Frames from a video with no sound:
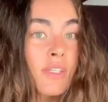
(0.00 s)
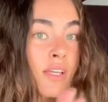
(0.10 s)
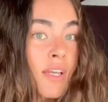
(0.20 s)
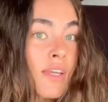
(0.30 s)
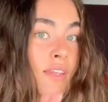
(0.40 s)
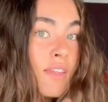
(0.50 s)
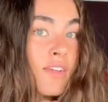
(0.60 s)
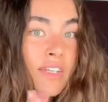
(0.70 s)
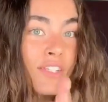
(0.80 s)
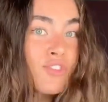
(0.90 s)
I think
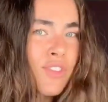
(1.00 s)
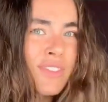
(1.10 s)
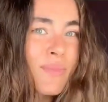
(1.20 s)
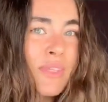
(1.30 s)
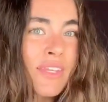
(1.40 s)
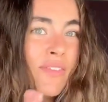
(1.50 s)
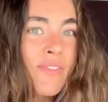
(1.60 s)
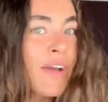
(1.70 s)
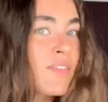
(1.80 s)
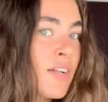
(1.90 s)
they're each like something like
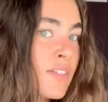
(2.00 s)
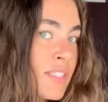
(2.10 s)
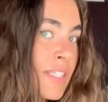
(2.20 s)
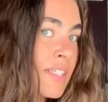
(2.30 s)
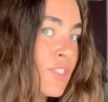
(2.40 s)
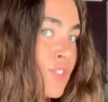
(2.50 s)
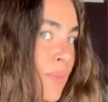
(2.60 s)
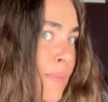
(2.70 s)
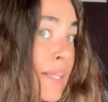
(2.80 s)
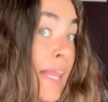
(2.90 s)
$5 each,
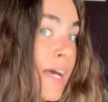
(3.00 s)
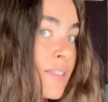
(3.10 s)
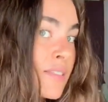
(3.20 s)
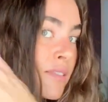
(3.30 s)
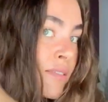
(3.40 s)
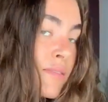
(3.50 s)
maybe less.